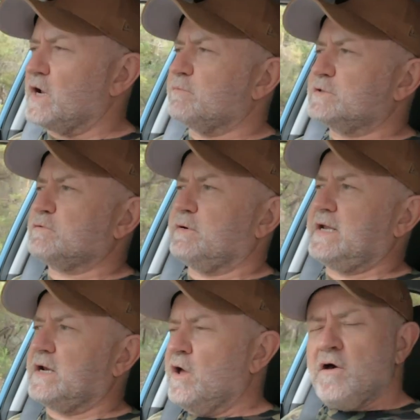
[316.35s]
you know,
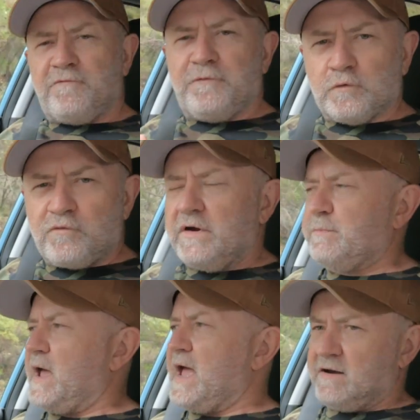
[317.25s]
between full
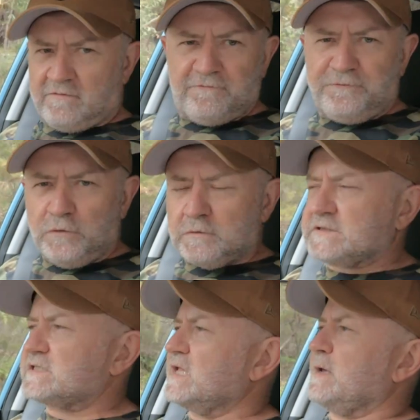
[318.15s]
grip and full
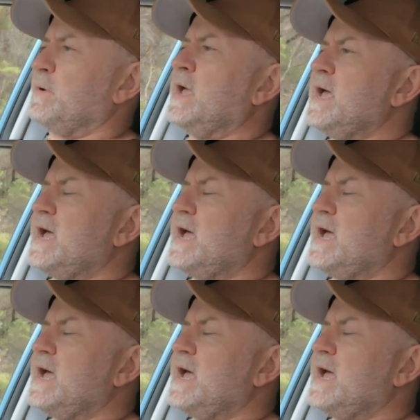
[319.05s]
slip.